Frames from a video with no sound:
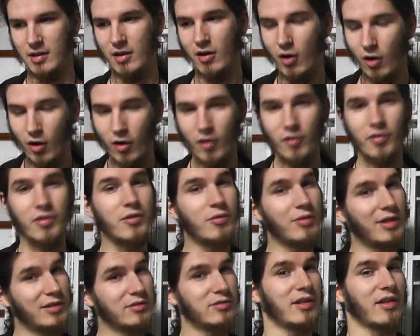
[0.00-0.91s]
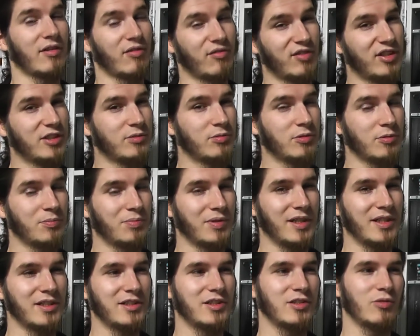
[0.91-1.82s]
on the RetroDeath Facebook
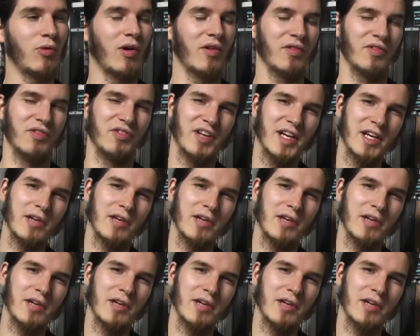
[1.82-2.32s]
page what they